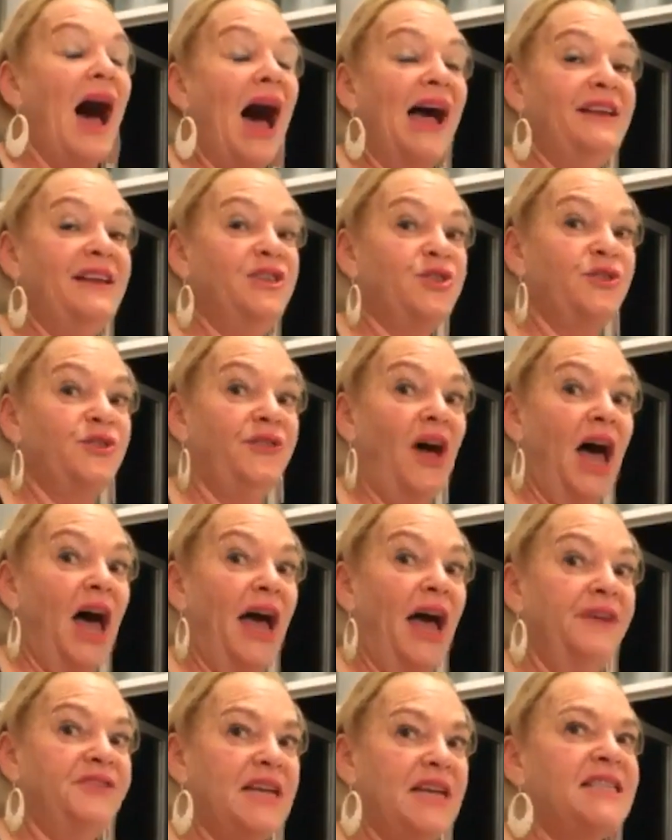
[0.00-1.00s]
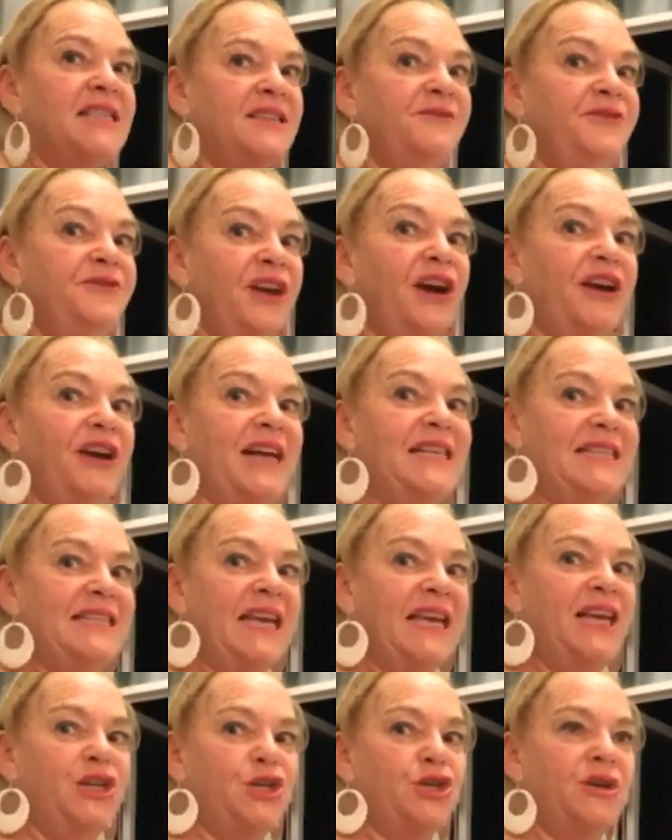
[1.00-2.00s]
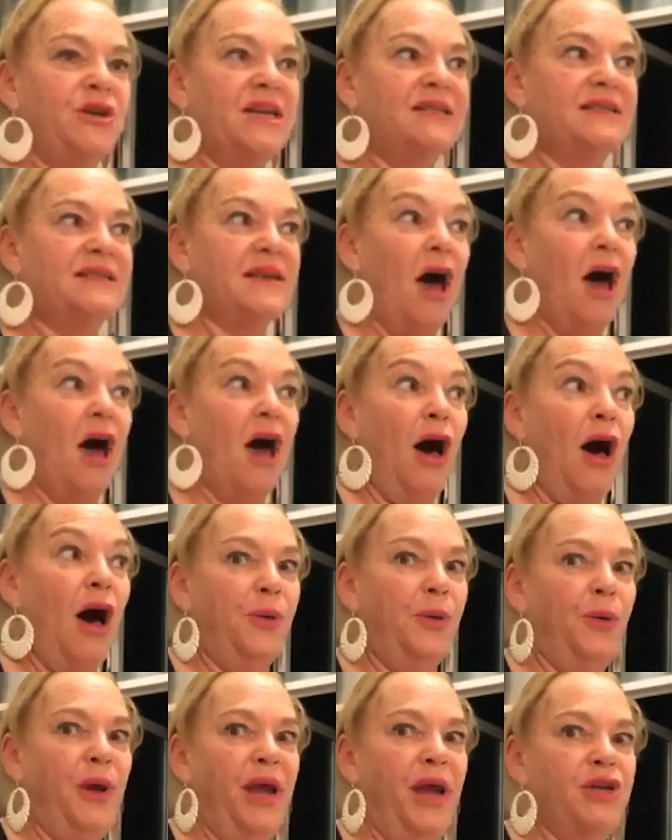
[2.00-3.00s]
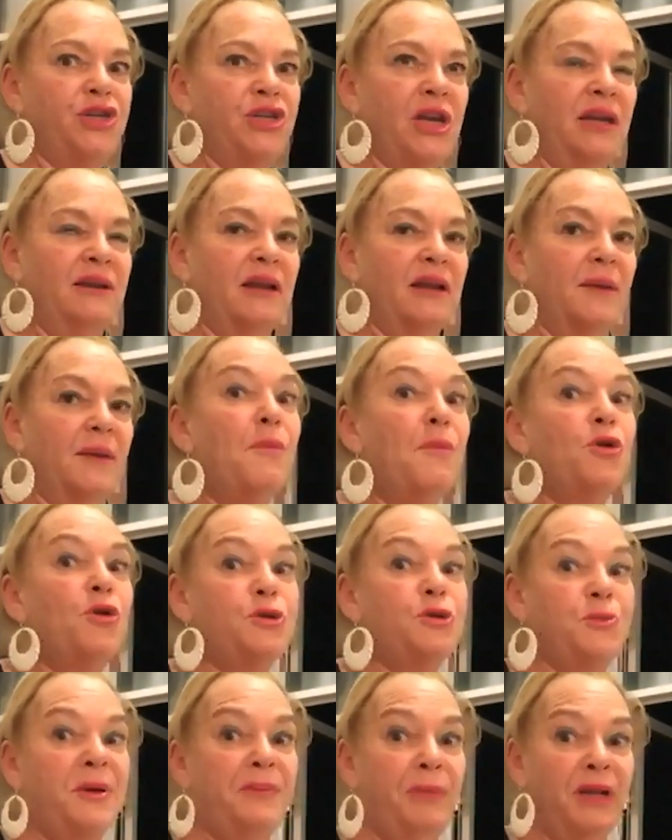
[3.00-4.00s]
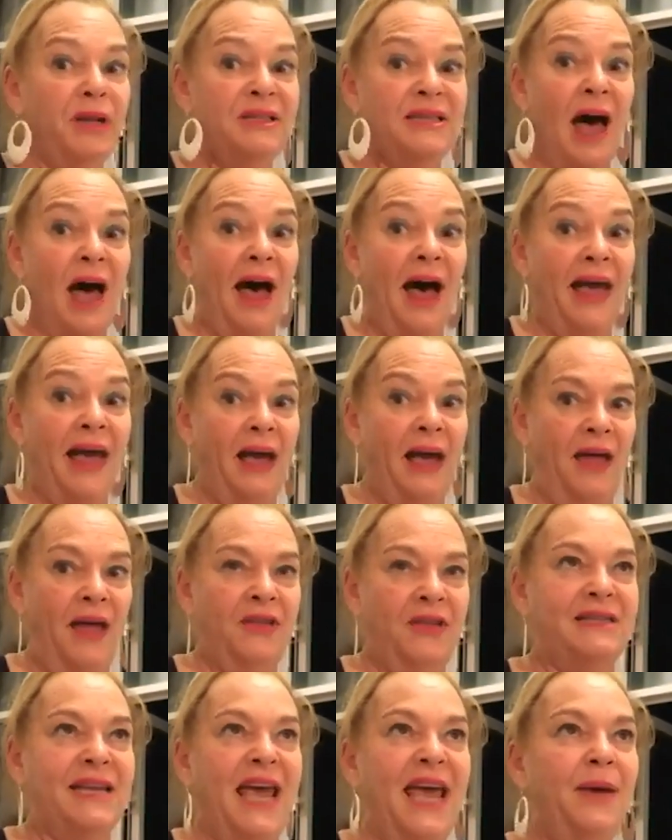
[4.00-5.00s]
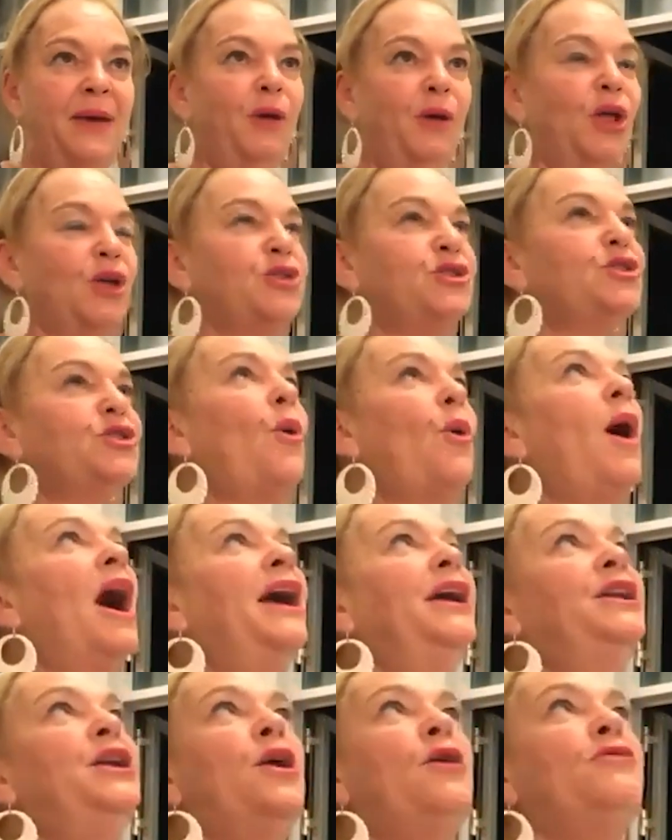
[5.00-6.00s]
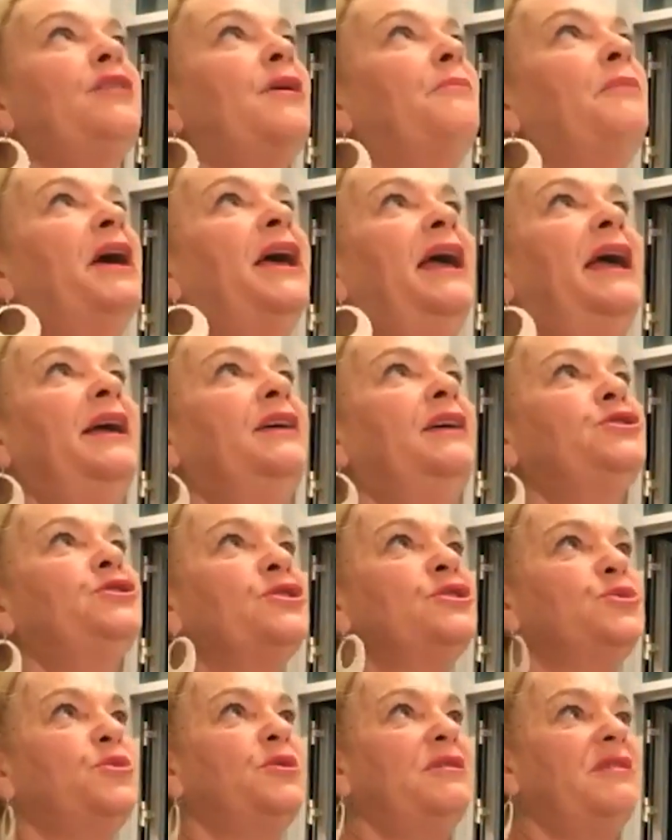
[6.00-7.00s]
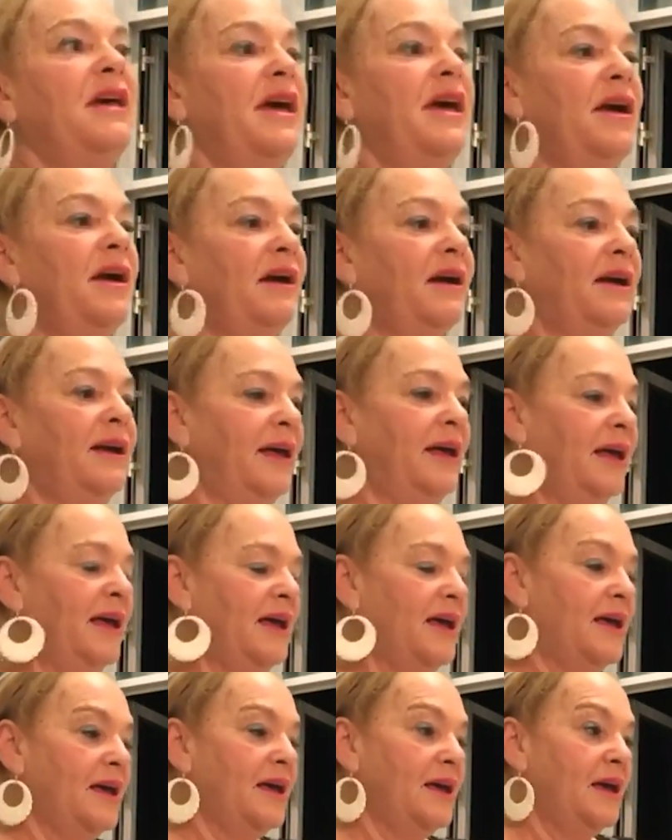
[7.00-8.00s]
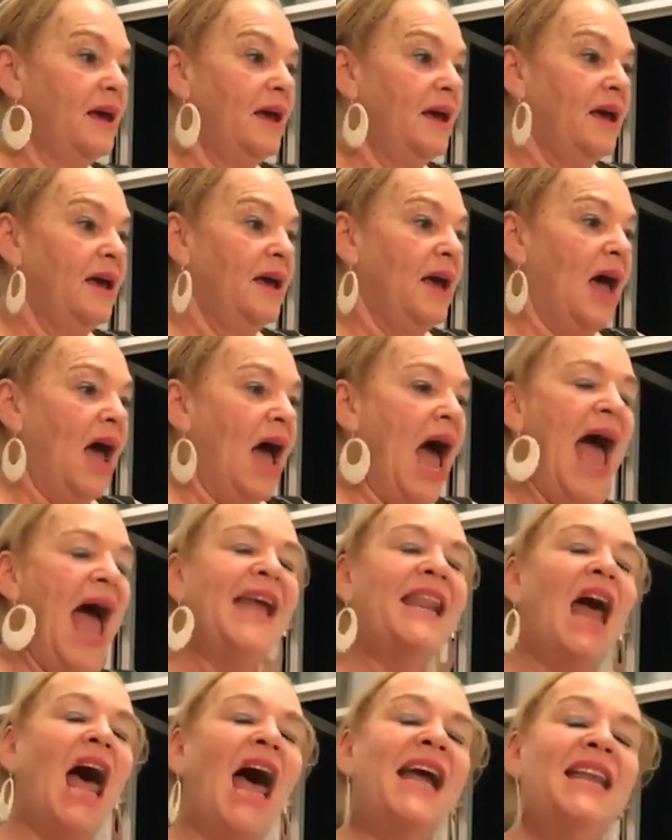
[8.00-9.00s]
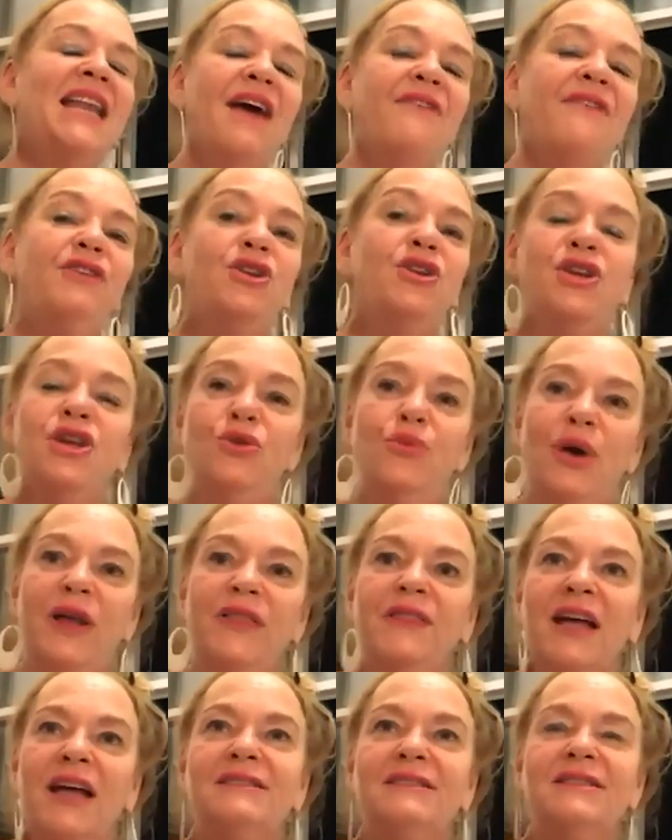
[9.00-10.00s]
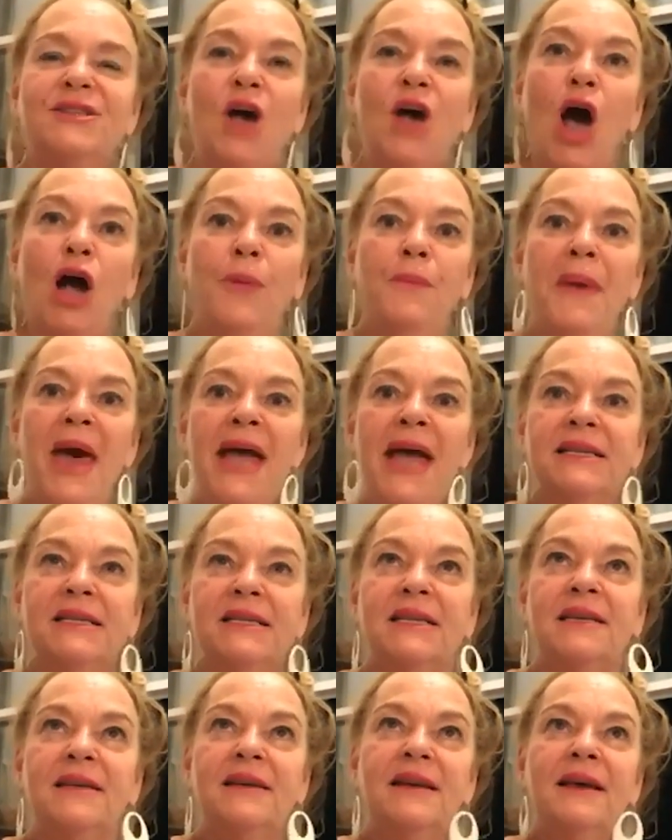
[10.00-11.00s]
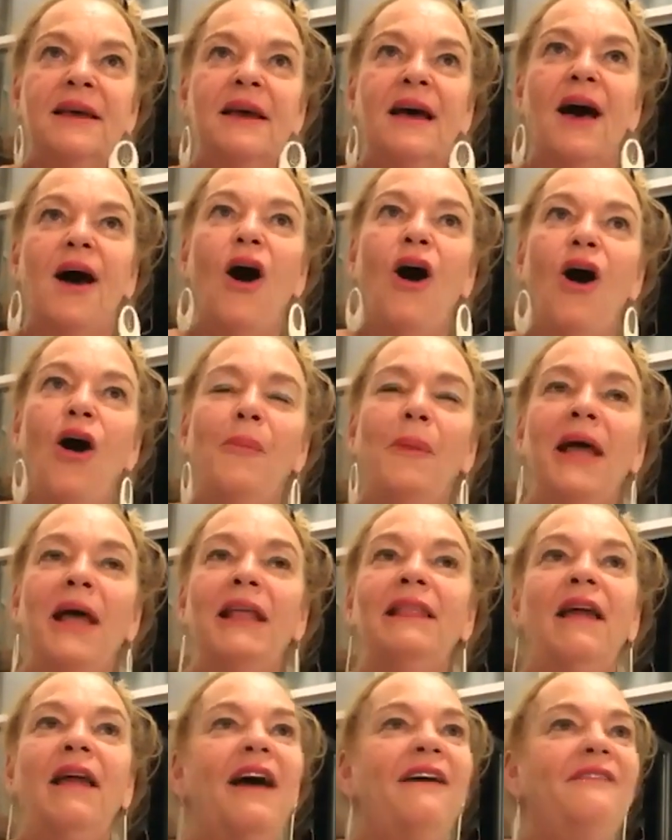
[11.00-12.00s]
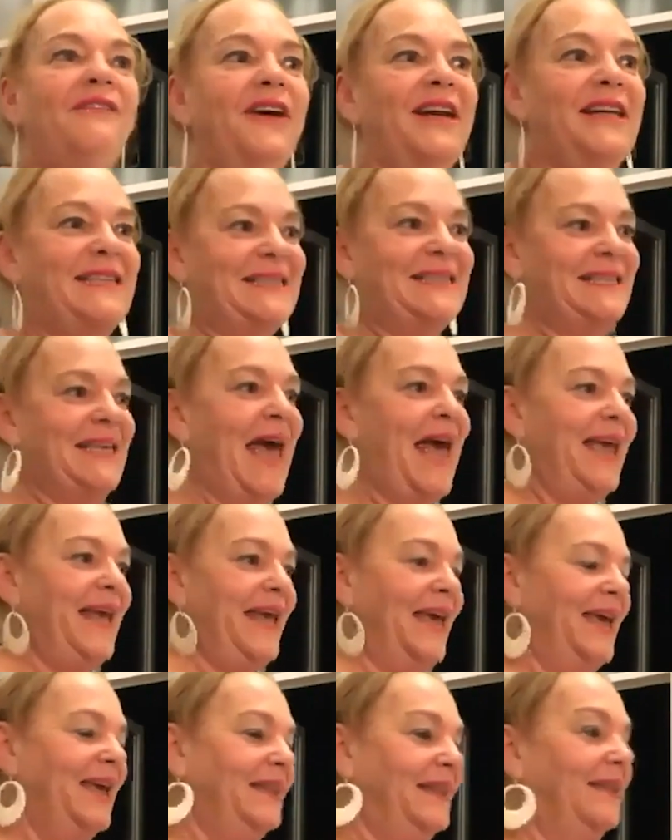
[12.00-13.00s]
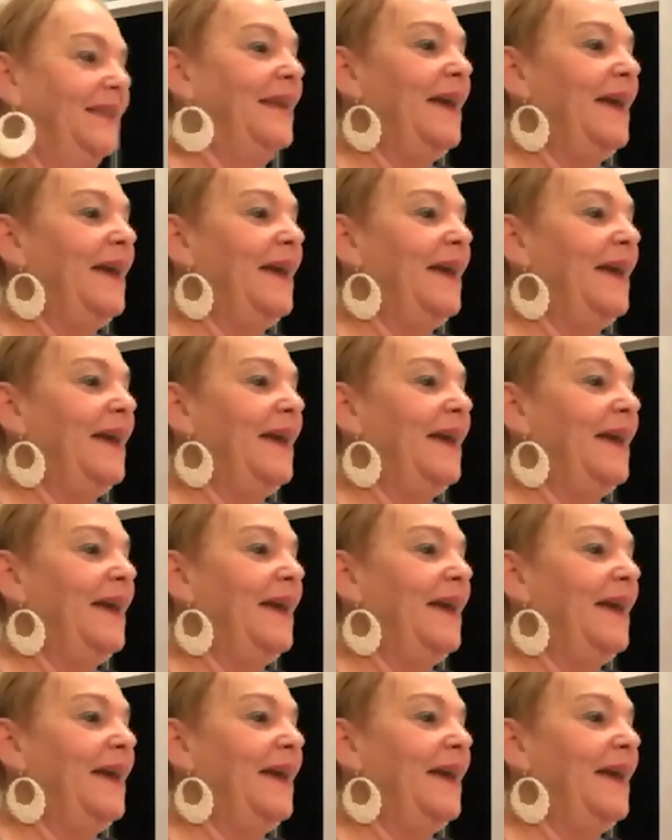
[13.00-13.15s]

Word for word: I survived. It's a very dangerous operation. Most people die on the table, so I know that my angels were there. And I never knew what that song meant. All my life I'd sang it.